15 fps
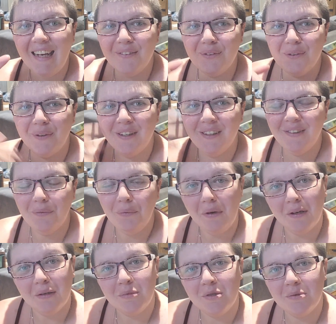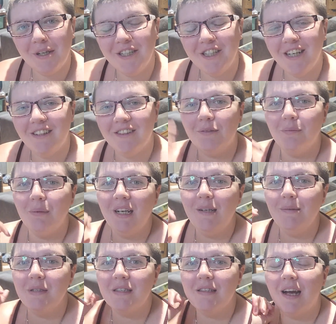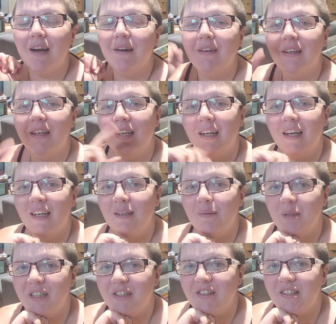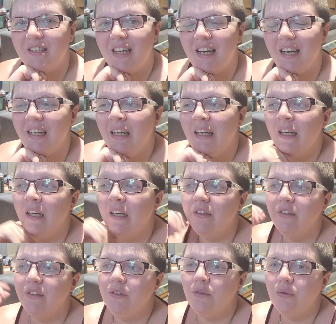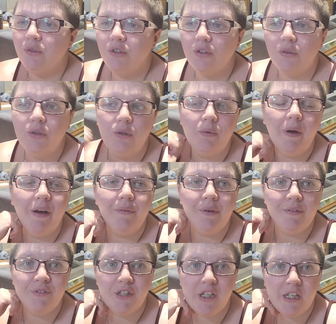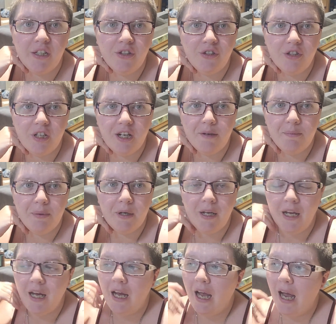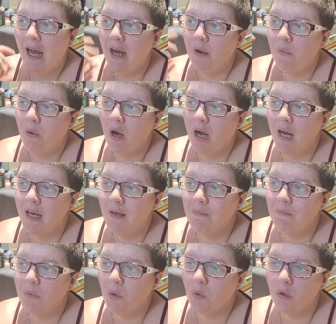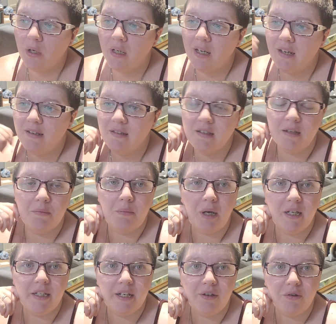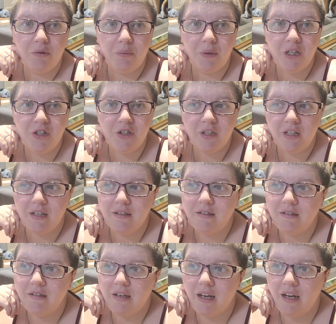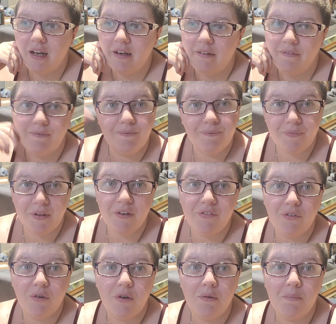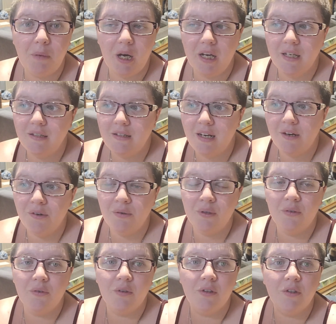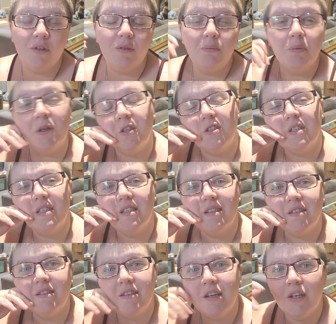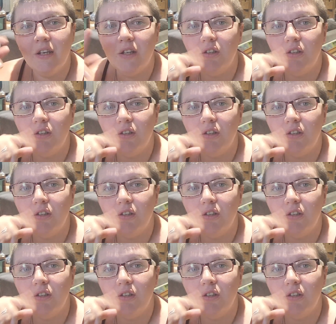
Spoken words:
Hi everyone, welcome to my channel. My name is Kyra and I am here today to show you how I've changed up how I'm organizing my tarot wish list and therefore my tarot and oracle purchases